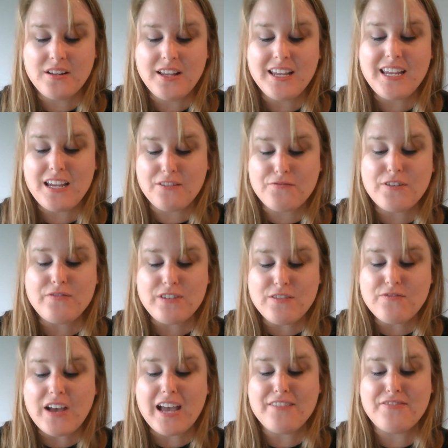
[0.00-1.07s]
He had
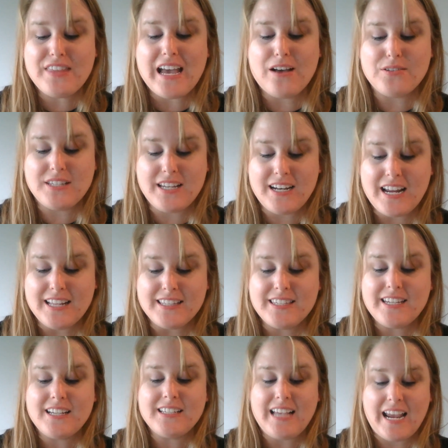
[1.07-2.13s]

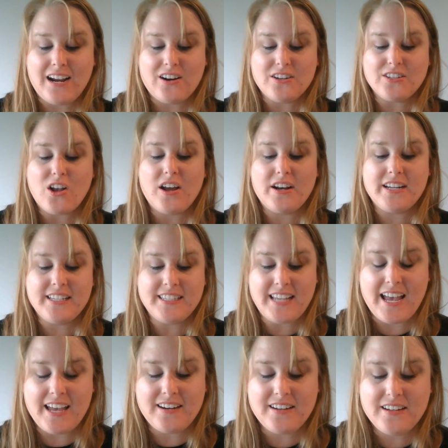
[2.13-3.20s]
55,006 hairs on his
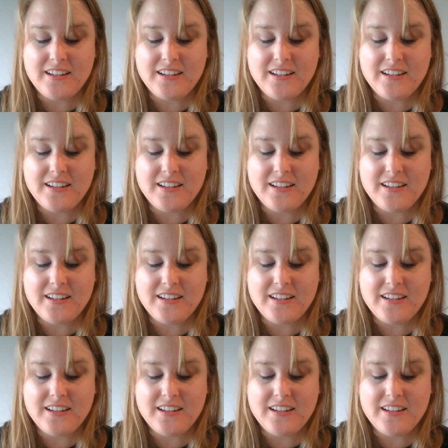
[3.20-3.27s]
head.